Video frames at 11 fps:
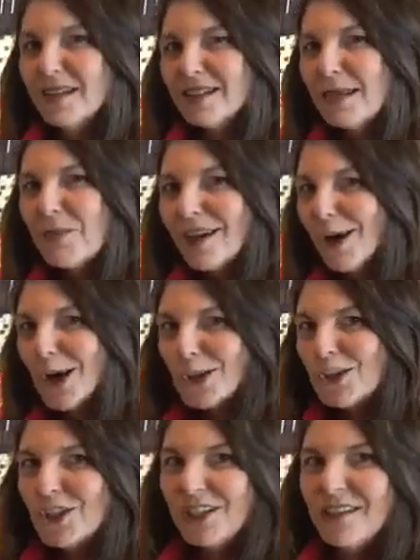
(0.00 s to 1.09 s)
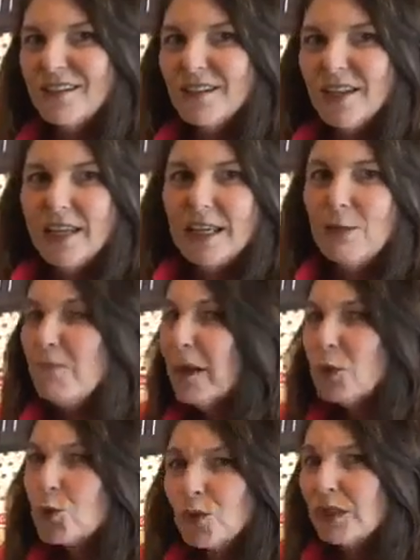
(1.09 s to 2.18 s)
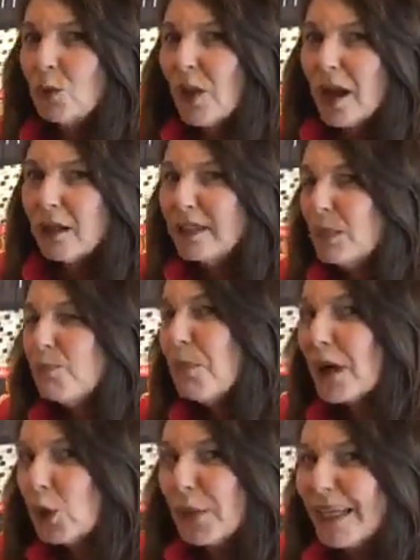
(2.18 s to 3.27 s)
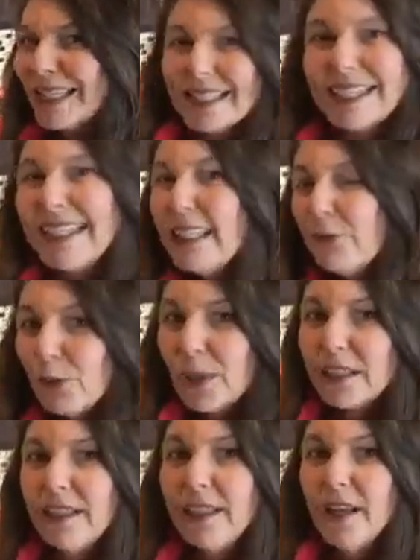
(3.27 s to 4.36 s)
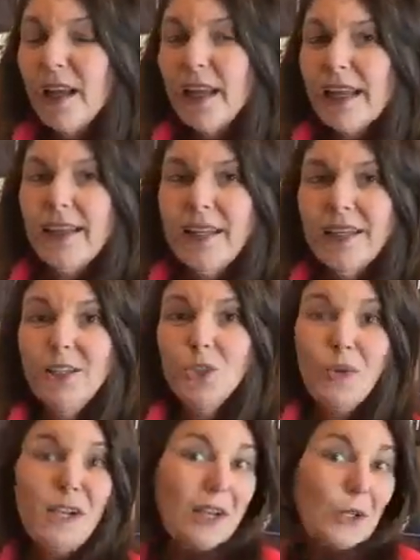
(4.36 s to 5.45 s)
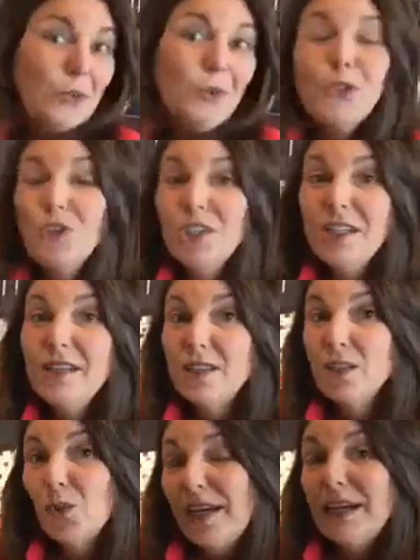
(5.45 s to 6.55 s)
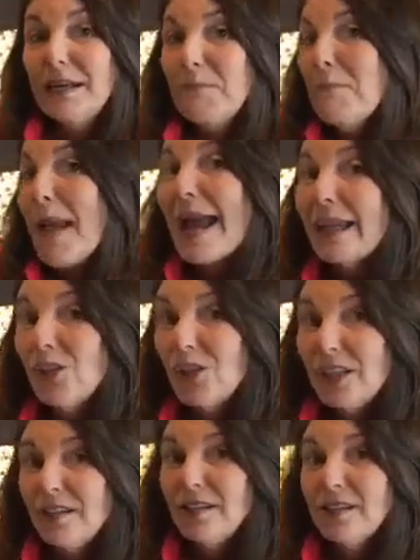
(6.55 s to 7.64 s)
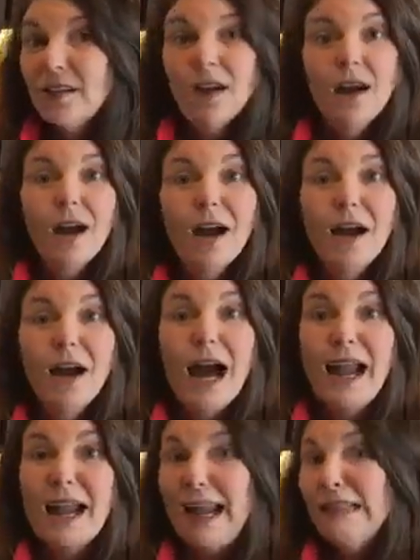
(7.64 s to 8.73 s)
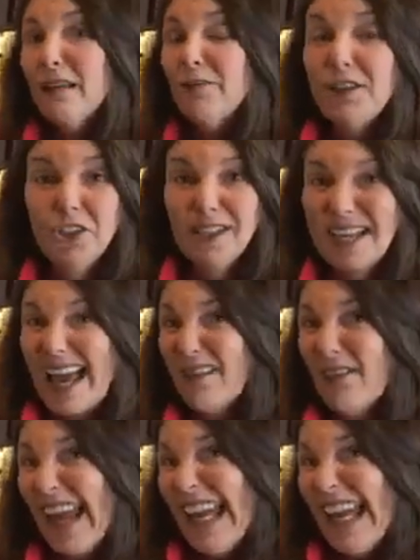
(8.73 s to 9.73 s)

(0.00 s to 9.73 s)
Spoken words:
semi-hard cheese. It melts really well. It's buttery. It's kid-friendly. It's great on a grilled cheese. It's great in mac and cheese. I love it just out of